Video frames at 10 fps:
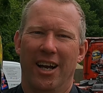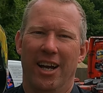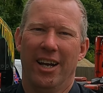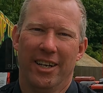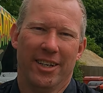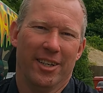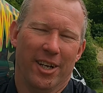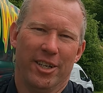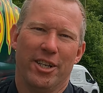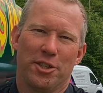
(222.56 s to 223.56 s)
and
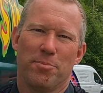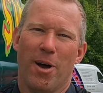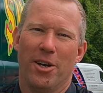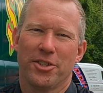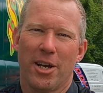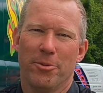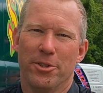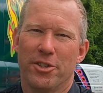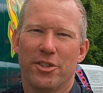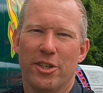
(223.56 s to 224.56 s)
it's smart. So that
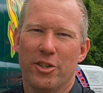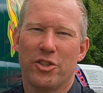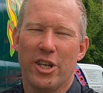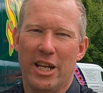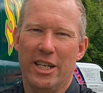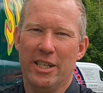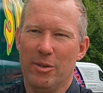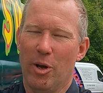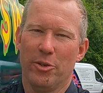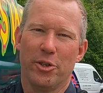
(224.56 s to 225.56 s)
was
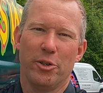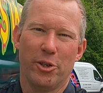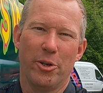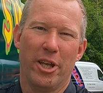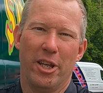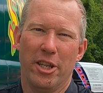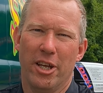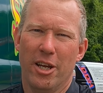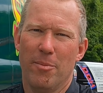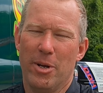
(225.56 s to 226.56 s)
I was doing it in
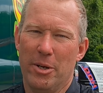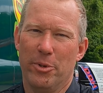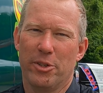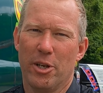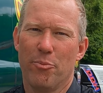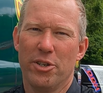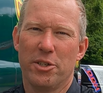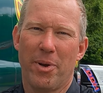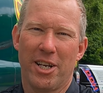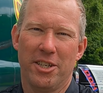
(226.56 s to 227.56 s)
the
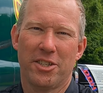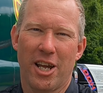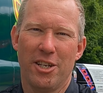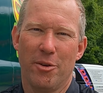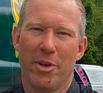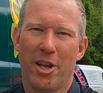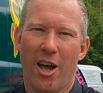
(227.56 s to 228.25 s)
Principality Stadium in